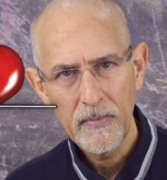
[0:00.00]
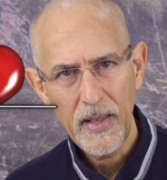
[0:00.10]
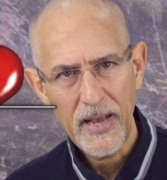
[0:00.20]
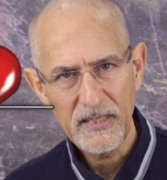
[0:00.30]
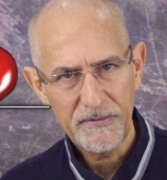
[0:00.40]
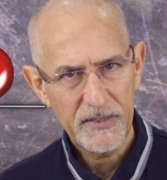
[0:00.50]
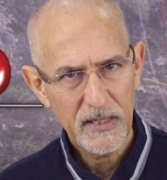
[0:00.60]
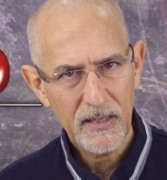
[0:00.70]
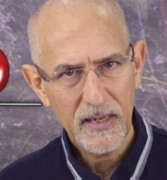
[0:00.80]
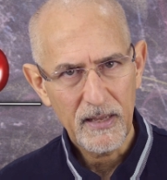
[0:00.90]
At a
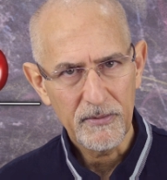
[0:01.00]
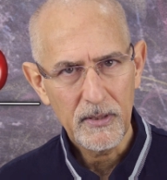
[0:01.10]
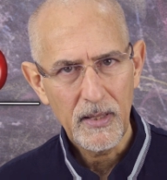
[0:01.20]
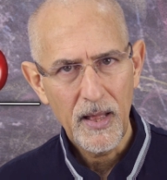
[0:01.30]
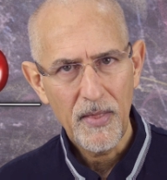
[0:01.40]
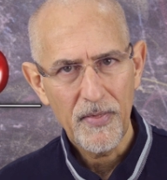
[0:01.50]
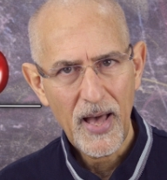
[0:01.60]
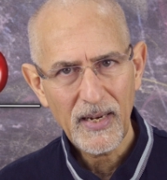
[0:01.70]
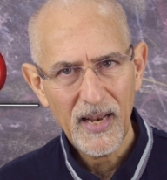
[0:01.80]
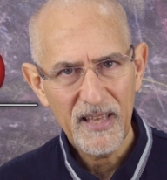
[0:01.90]
physical level,
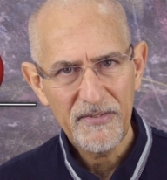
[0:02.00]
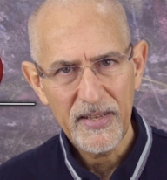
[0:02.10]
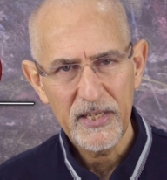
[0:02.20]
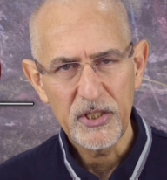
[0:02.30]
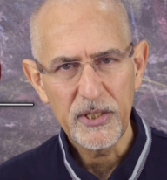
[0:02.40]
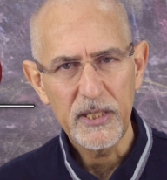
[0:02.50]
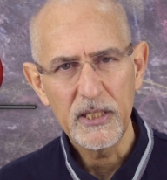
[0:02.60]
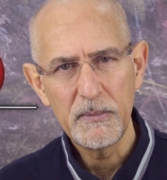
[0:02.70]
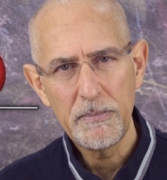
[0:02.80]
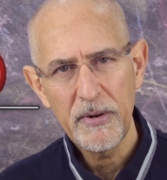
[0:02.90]
that life energy
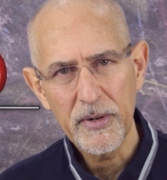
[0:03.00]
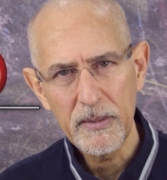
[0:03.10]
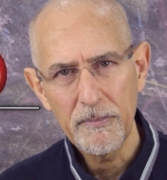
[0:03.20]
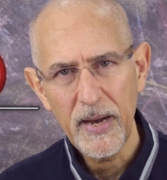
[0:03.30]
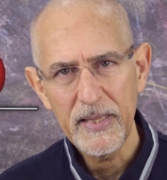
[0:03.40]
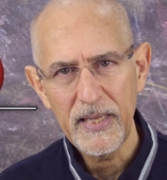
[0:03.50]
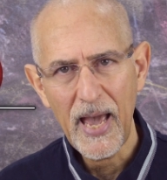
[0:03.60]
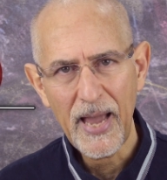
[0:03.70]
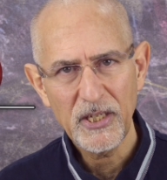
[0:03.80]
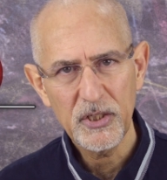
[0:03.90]
is mirrored by the
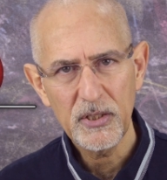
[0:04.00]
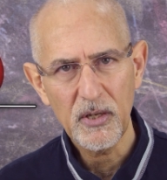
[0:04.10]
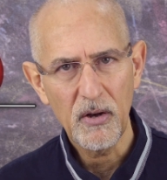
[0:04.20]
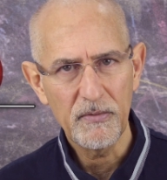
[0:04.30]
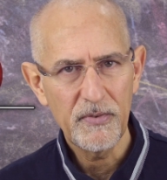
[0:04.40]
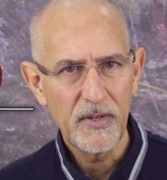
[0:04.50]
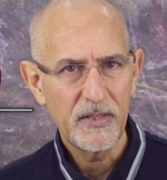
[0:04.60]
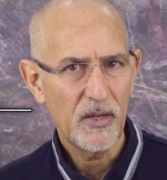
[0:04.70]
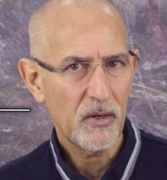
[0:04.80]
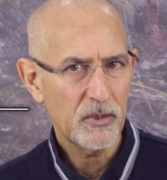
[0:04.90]
actions of
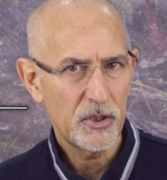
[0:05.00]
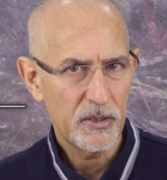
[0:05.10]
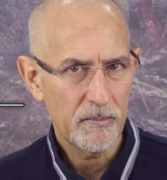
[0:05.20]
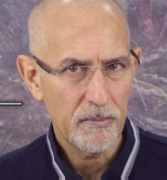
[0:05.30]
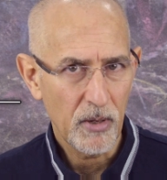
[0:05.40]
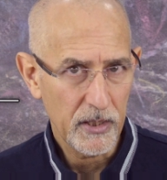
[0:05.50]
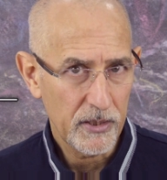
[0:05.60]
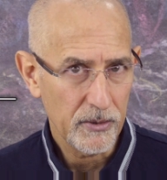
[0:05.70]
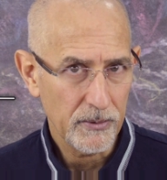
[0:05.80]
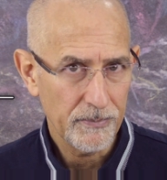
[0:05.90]
the oxygen
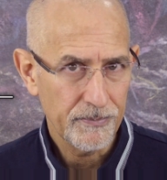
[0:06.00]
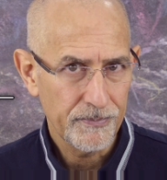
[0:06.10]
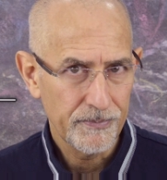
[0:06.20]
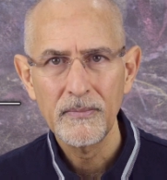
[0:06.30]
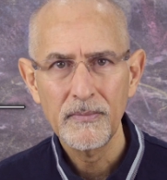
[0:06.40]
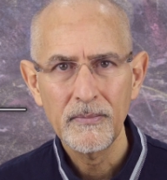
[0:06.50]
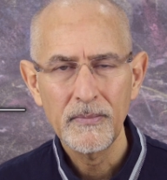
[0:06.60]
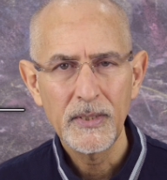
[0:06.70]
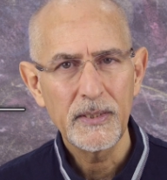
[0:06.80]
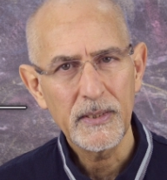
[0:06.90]
molecule.
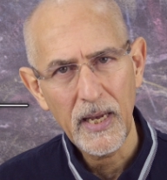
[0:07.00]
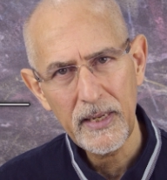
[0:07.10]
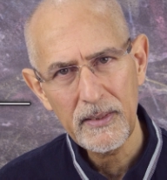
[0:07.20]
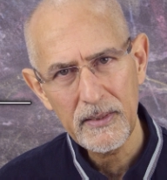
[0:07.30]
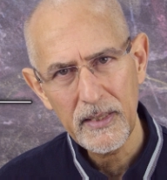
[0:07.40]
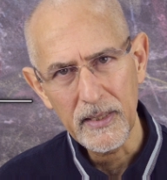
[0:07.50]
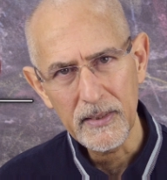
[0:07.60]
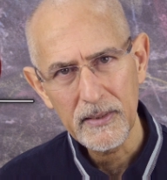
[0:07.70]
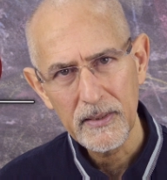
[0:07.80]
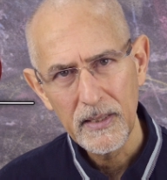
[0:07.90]
Science
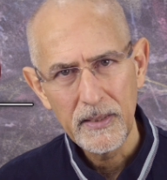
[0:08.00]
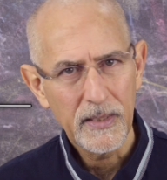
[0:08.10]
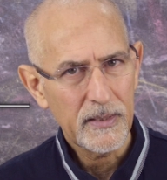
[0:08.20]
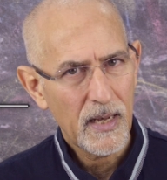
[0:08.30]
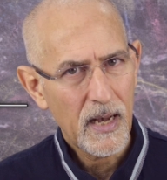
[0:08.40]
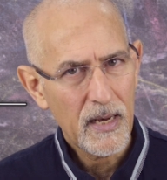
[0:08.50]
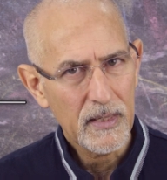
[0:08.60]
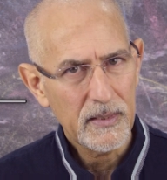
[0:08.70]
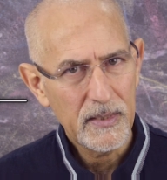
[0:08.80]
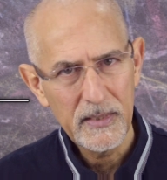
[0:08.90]
thinks that the
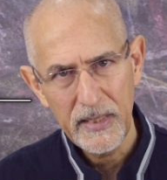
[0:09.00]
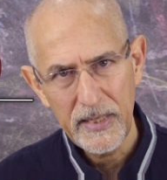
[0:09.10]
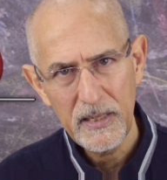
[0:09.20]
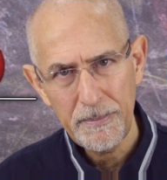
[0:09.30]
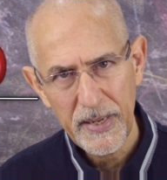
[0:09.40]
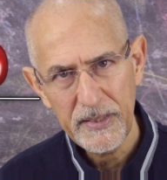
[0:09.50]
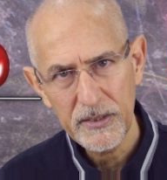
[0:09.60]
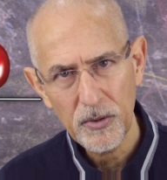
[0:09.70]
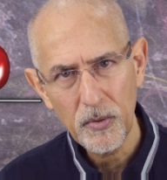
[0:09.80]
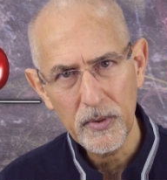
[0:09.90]
heart is an
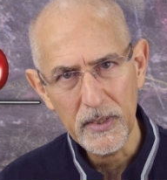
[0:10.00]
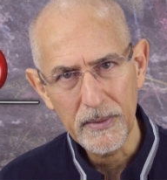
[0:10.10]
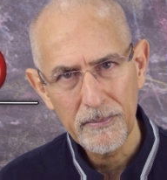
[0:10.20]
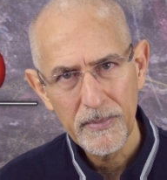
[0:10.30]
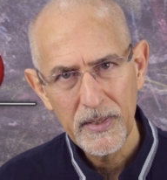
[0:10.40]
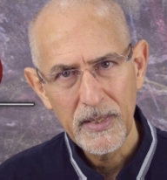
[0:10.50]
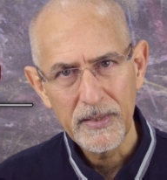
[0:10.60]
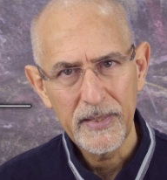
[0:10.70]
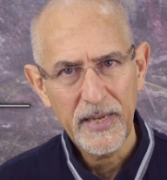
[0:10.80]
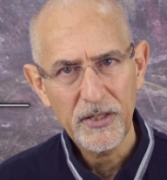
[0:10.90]
independent organ
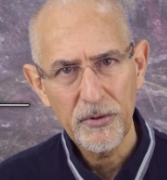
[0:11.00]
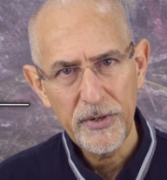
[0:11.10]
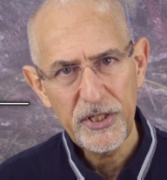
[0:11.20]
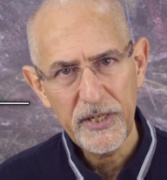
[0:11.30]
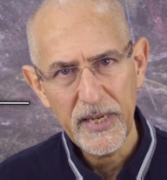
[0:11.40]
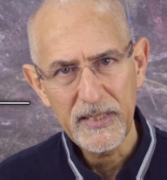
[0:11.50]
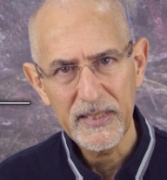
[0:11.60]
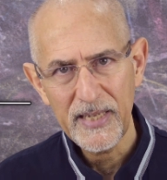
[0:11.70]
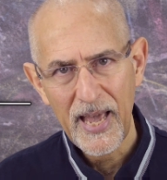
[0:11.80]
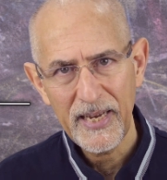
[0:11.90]
that originates
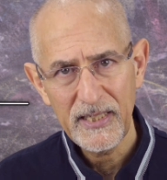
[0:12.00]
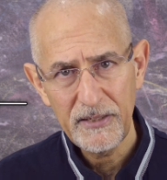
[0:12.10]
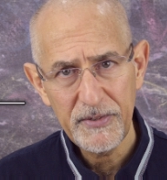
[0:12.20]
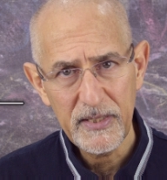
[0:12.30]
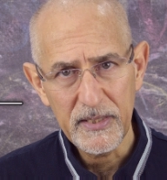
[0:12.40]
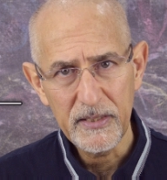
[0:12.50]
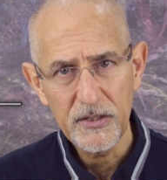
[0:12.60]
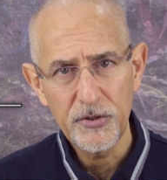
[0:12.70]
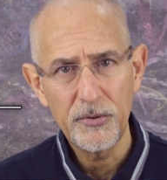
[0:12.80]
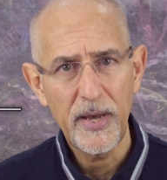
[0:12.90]
its activities
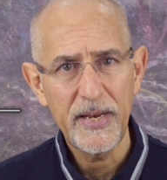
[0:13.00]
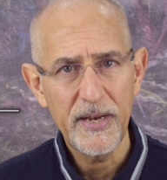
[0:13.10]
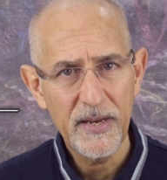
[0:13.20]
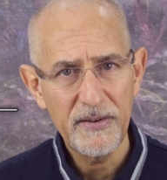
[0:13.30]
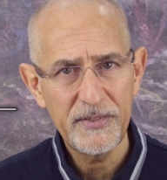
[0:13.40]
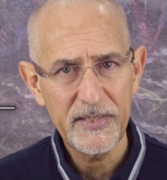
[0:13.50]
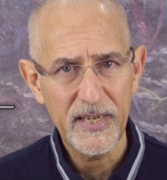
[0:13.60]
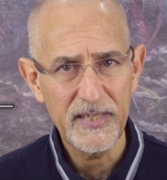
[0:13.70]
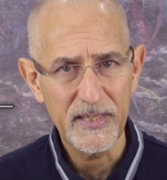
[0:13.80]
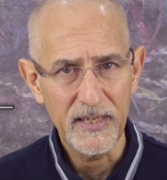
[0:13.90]
through a nerve
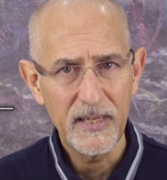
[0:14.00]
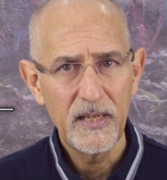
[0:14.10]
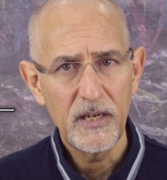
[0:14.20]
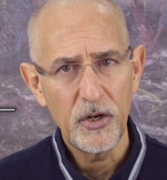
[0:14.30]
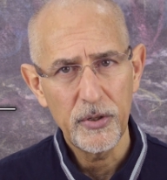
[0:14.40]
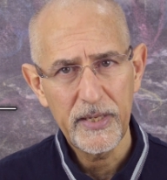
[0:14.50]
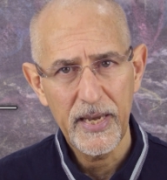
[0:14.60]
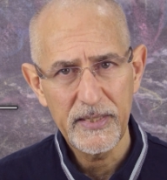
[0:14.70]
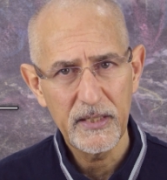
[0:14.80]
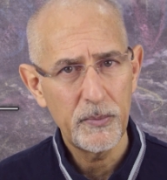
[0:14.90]
center
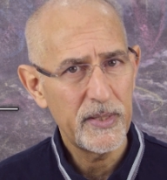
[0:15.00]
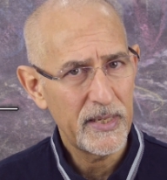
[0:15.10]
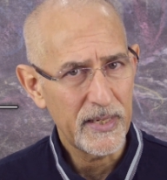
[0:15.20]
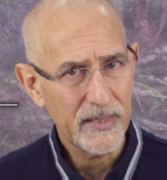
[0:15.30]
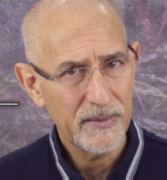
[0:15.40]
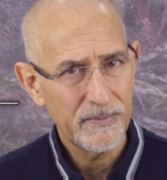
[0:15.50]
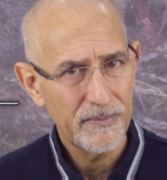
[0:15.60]
located within it.